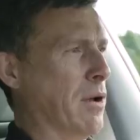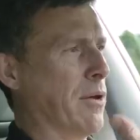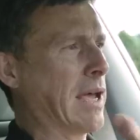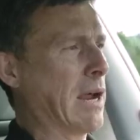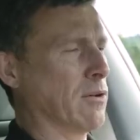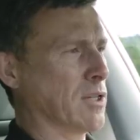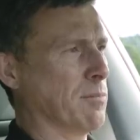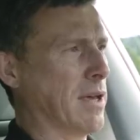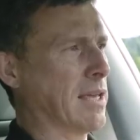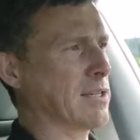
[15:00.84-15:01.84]
blowing air onto
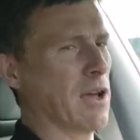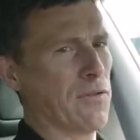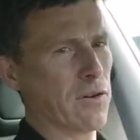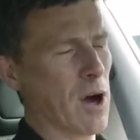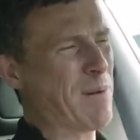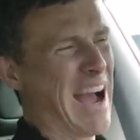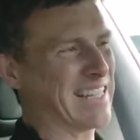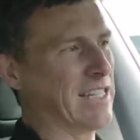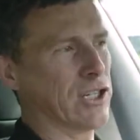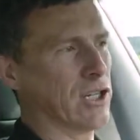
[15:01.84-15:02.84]
me. So if you've got a
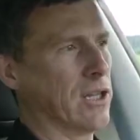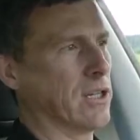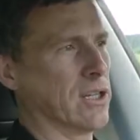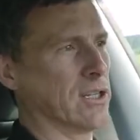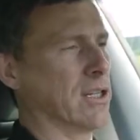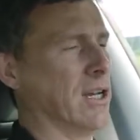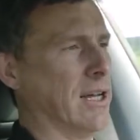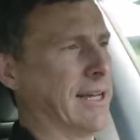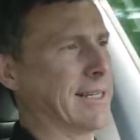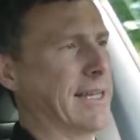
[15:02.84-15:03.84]
passenger that doesn't
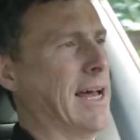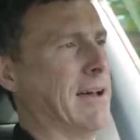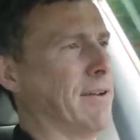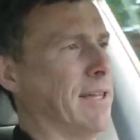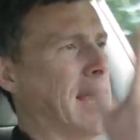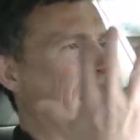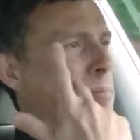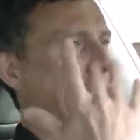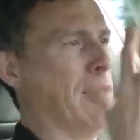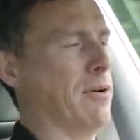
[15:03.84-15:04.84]
like to have like the air
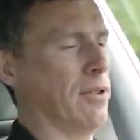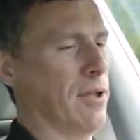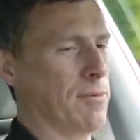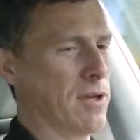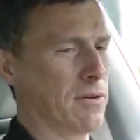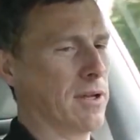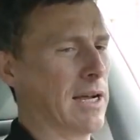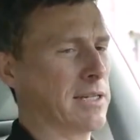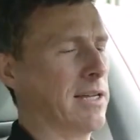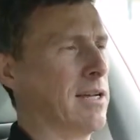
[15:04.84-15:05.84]
blown on them, you can
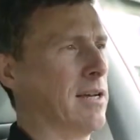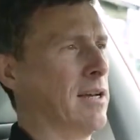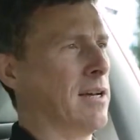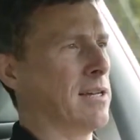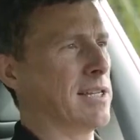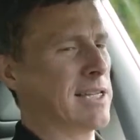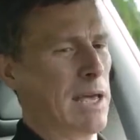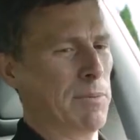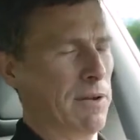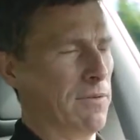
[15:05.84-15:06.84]
actually
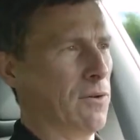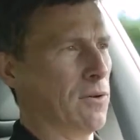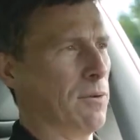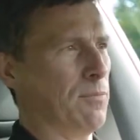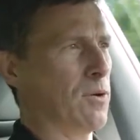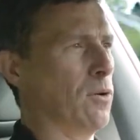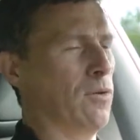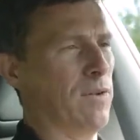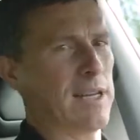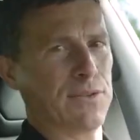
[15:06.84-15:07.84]
disable it for them,
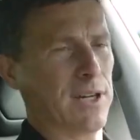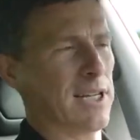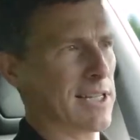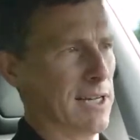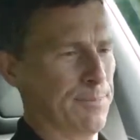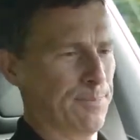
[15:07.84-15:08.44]
or vice versa.